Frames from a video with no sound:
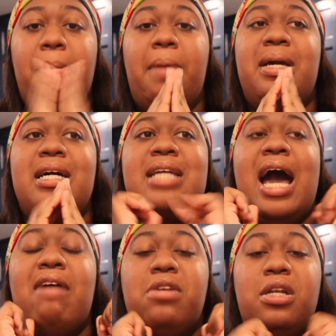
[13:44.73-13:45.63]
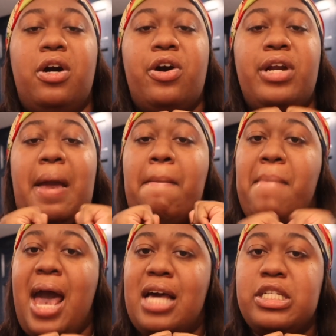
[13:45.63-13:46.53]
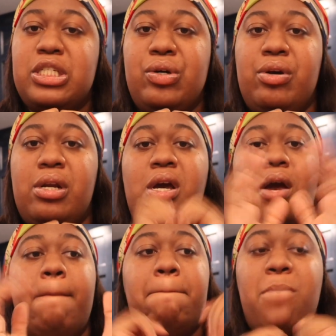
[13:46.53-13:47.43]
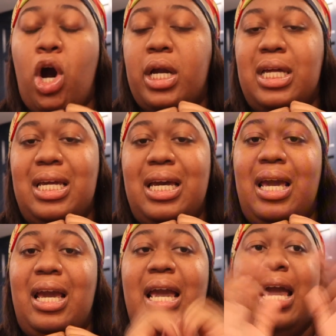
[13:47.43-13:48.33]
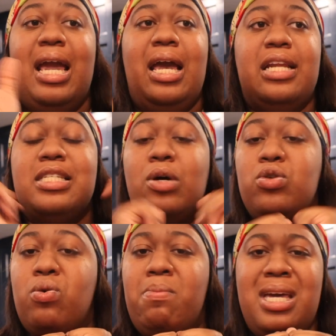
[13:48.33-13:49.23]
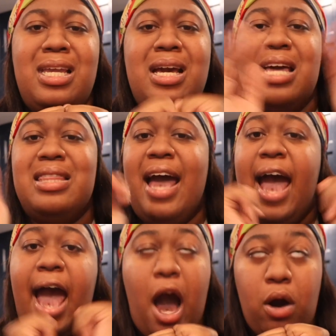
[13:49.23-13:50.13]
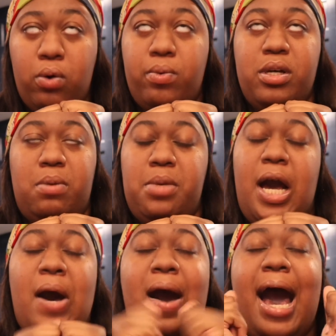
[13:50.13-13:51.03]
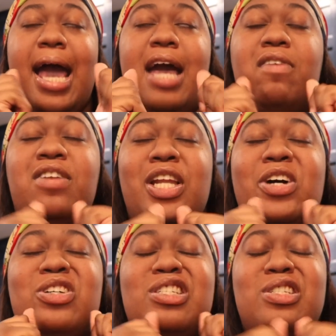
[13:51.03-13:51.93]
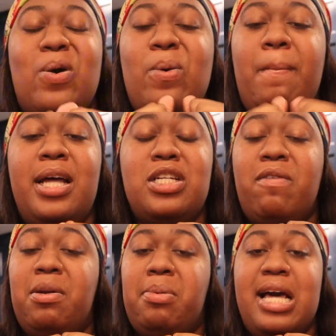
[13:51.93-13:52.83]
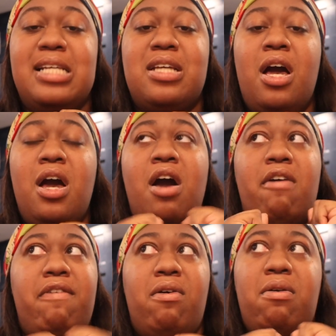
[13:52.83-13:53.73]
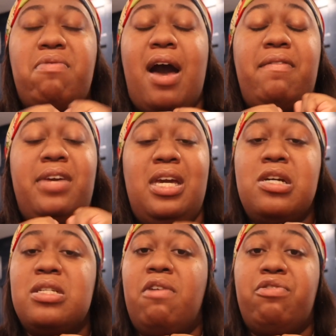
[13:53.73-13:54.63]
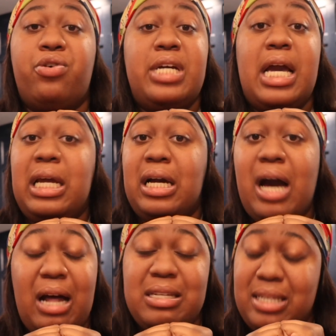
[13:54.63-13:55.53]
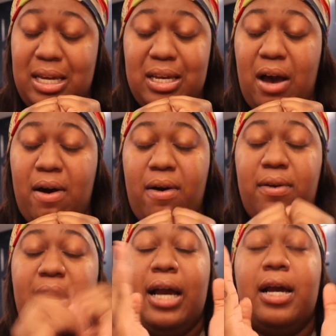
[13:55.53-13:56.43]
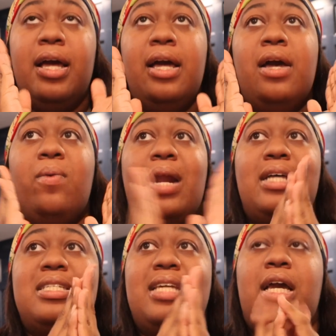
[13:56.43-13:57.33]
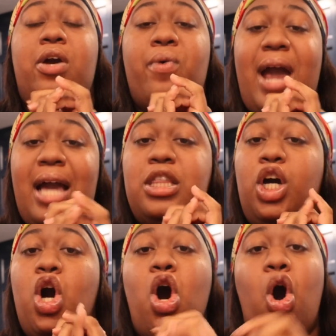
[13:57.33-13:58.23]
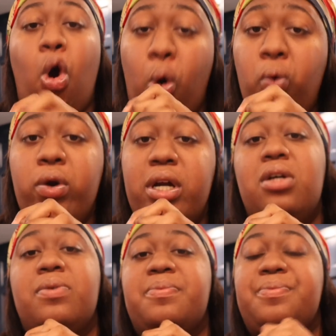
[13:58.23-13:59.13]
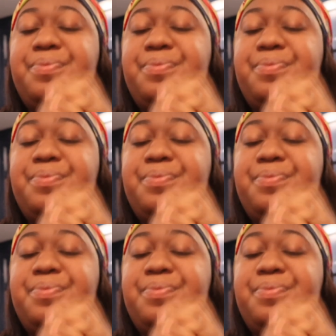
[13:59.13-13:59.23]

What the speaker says: but because I've learned and mastered marketing and social media and the algorithm, y'all. I have learned so much over the past 4 to 5 years of creating content, y'all. Like, when I say crack the code.